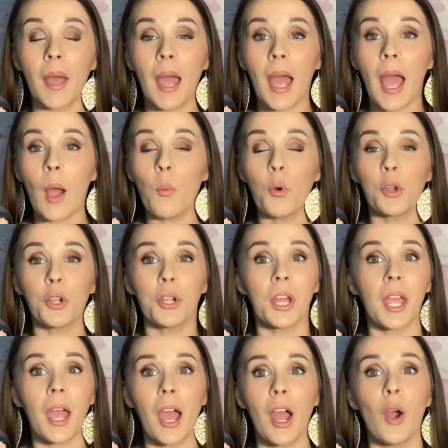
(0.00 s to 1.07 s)
I want her to
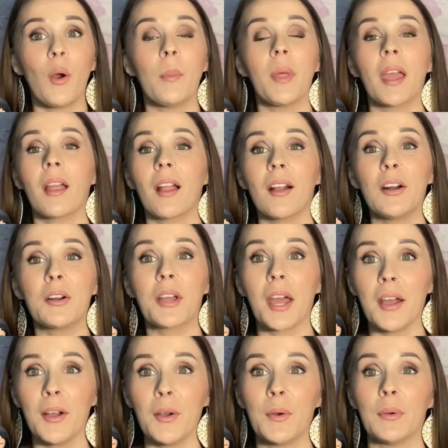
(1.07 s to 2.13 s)
go. I'm like, girl,
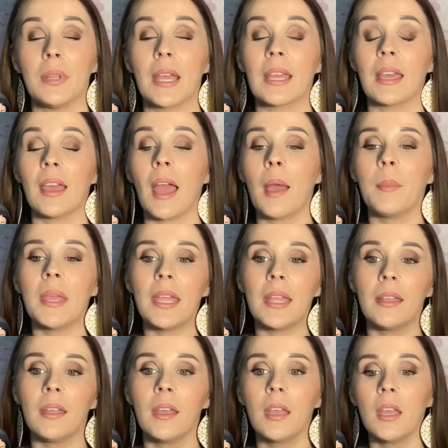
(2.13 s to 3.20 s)
go. Like, I
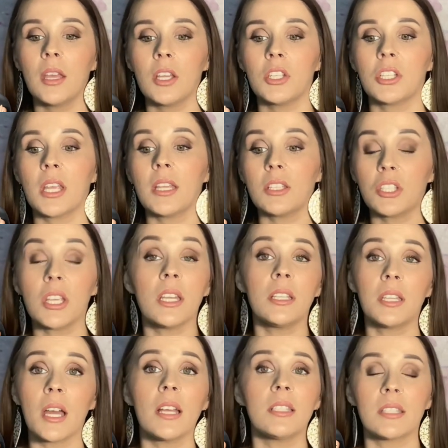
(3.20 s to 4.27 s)
mean, she she
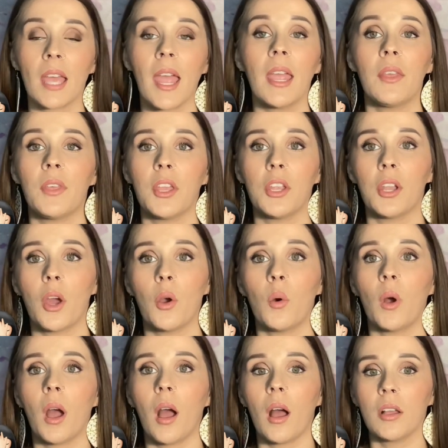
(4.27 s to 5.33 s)
does say that you know
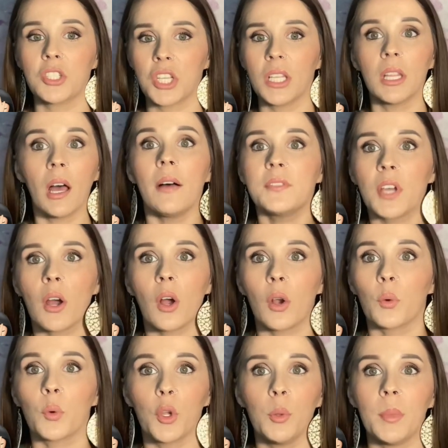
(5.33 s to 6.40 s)
she loves all her
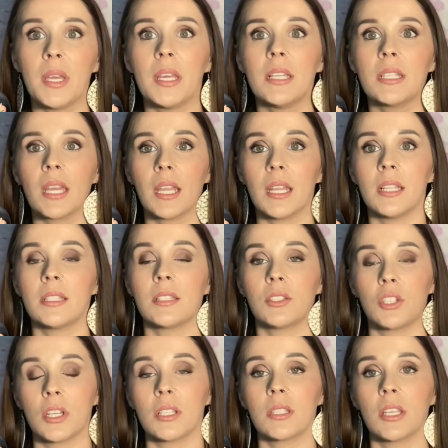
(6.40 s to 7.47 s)
roomies and it's
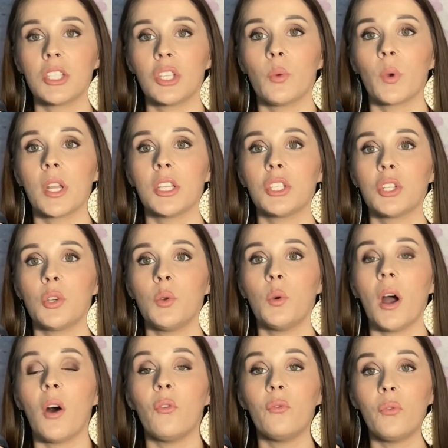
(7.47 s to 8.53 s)
just that she wanted to
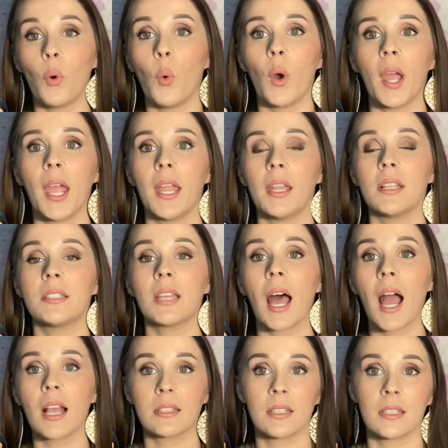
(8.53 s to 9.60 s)
avoid
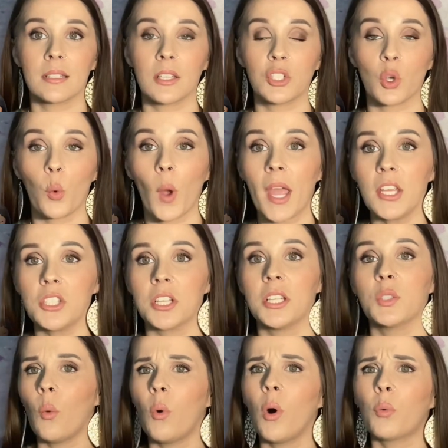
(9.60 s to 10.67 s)
toxic situations
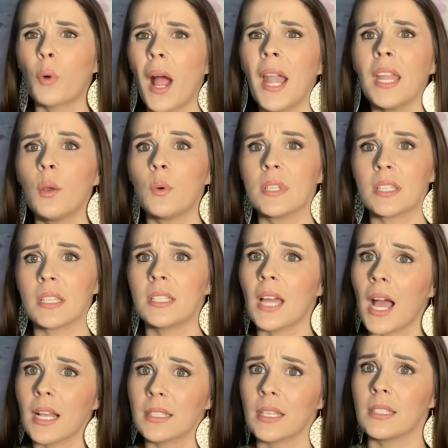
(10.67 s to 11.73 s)
well ronnie was the
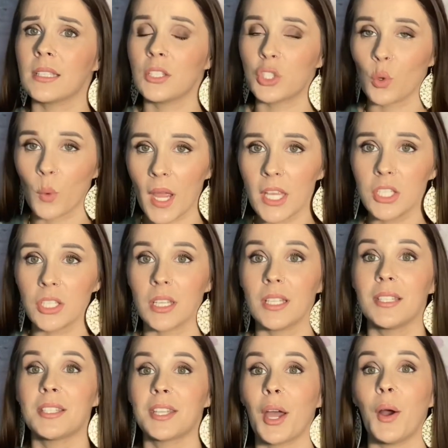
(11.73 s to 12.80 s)
toxic situation
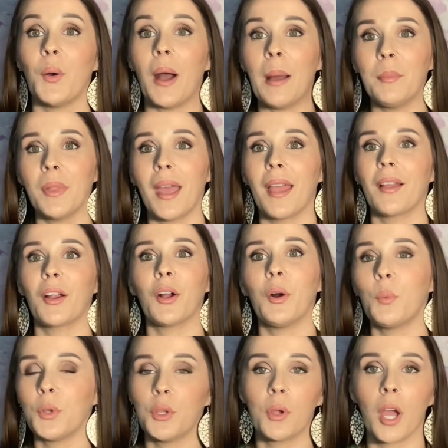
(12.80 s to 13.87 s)
so i'm like girl
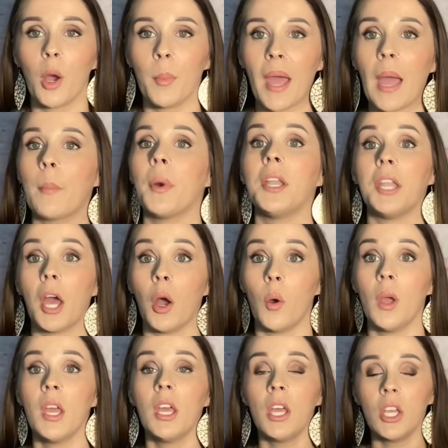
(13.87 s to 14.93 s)
will you go back but no
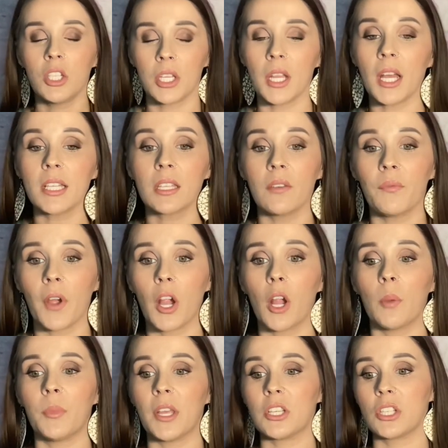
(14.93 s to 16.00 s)
she does
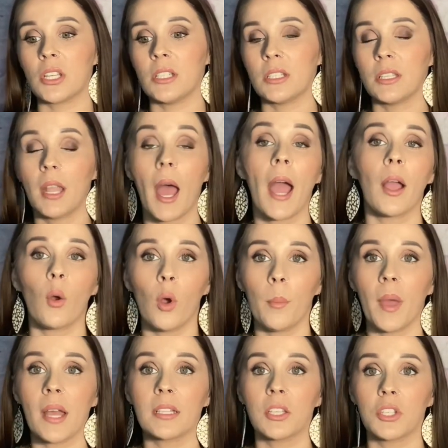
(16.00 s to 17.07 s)
confirm that she's not going
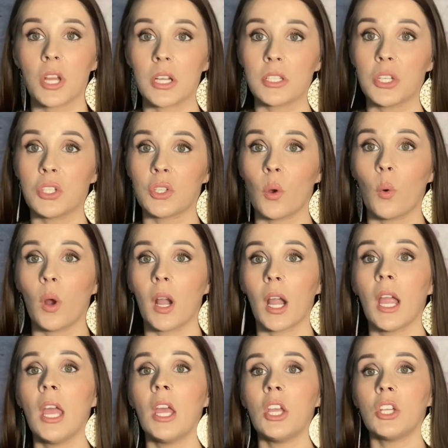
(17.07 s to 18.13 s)
back to jersey shore
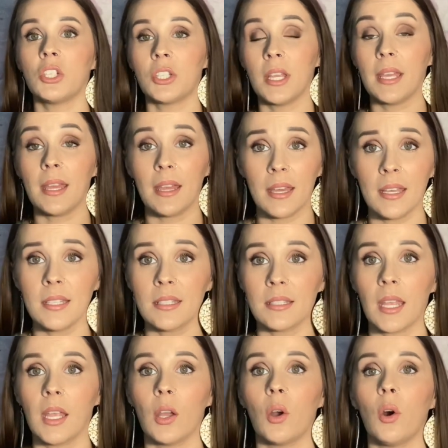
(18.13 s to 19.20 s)
she is
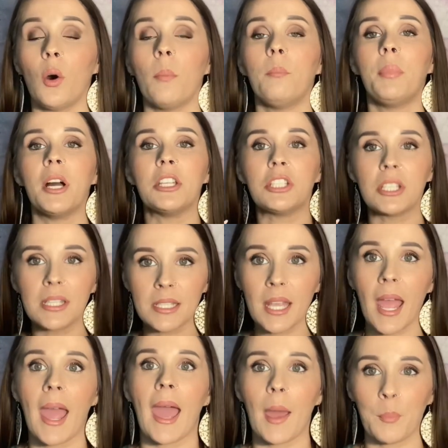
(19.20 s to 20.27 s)
single but she's
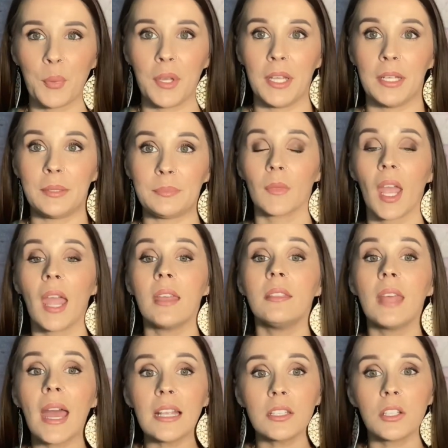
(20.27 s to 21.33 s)
happy and
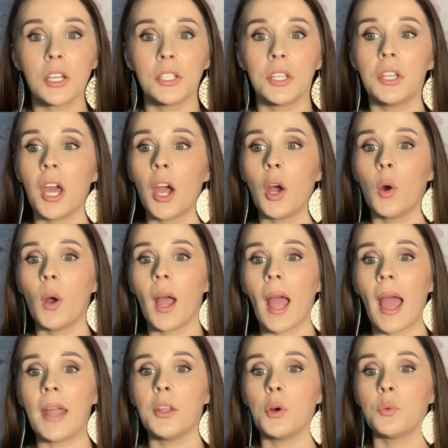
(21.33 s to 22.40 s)
that's good to know.
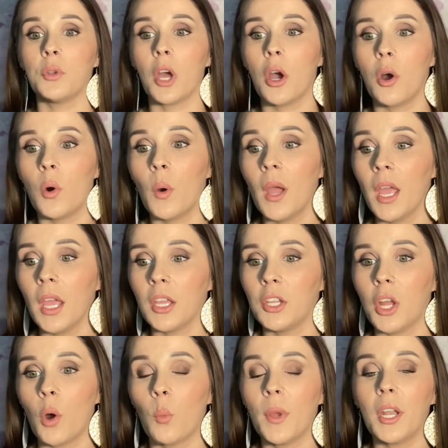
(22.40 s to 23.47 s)
I don't know, you
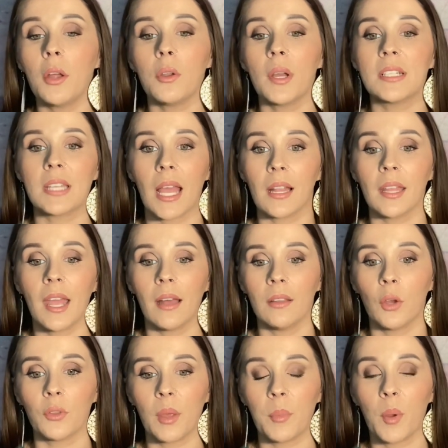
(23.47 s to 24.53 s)
know, we don't know exactly how
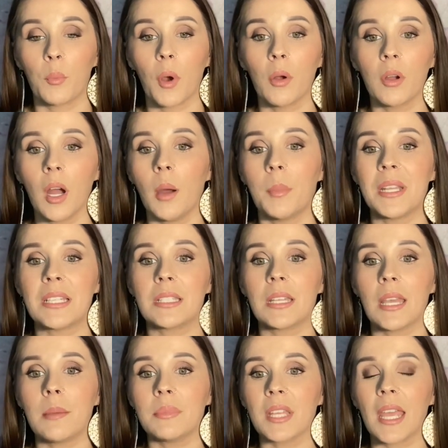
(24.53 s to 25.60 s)
long they've been broke up, but it
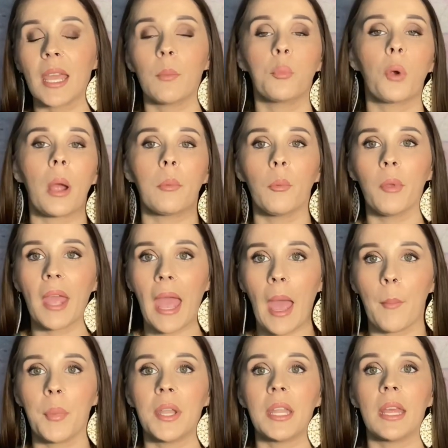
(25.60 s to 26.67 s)
seems like it probably
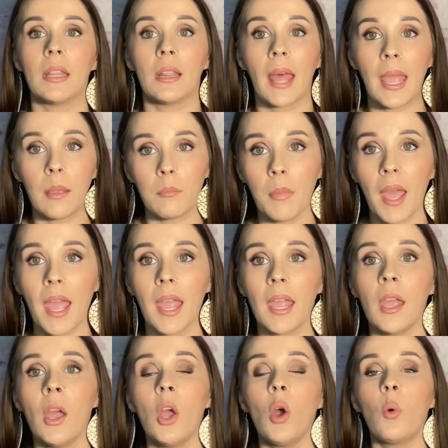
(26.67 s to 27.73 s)
happened in late May
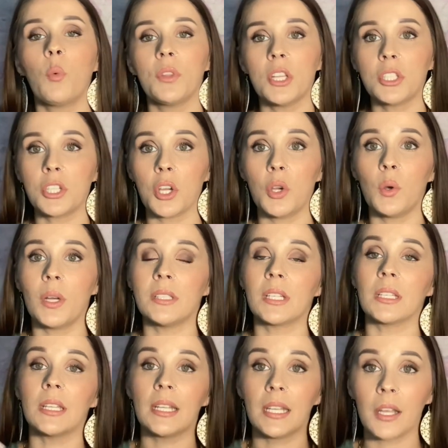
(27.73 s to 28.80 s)
when the two
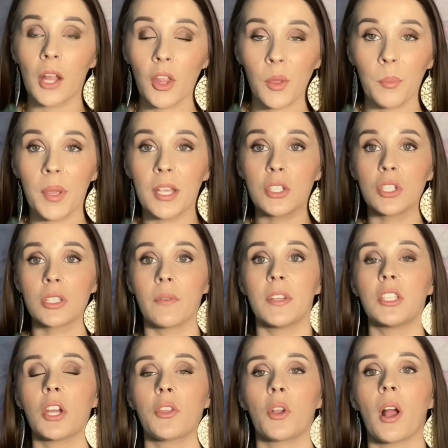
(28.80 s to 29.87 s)
deleted all the pictures of
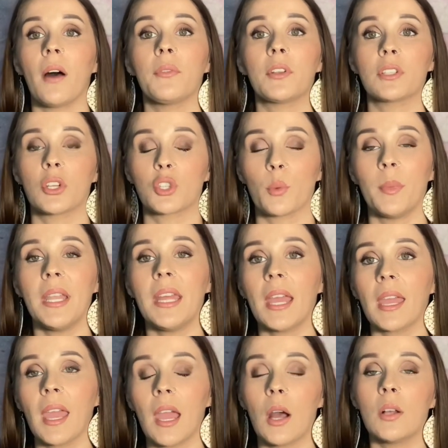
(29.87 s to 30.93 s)
each other off their social media
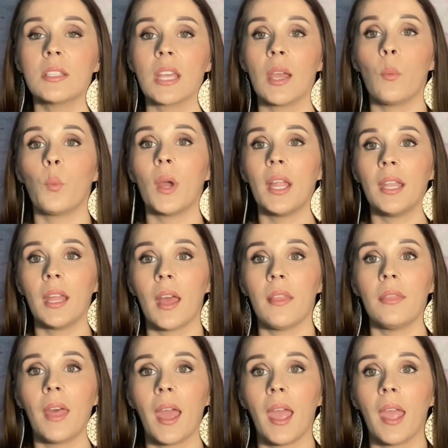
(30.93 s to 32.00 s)
accounts and when
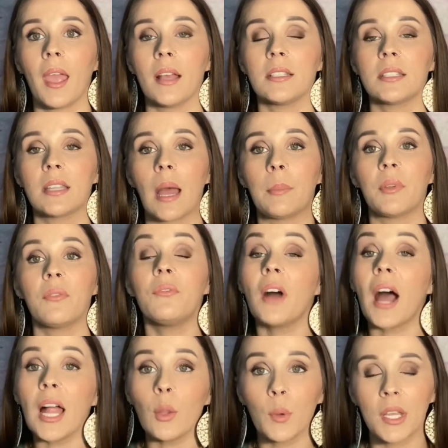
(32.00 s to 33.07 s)
they stopped
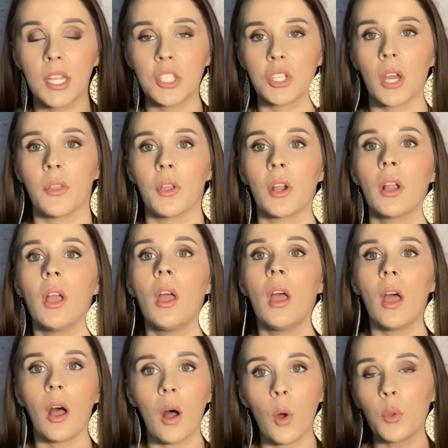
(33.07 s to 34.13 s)
following each other
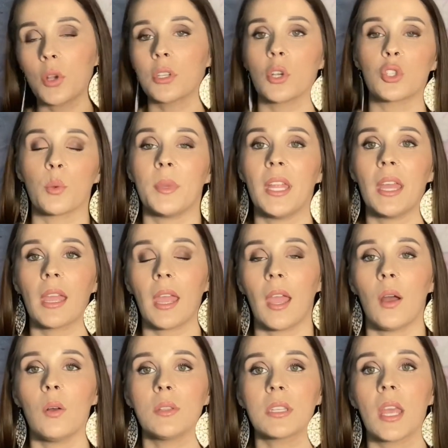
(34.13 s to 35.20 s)
on their social media
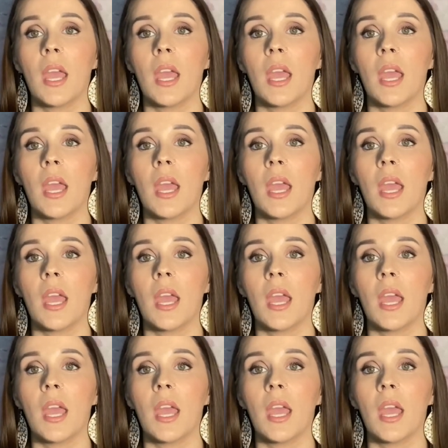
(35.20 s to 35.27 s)
accounts.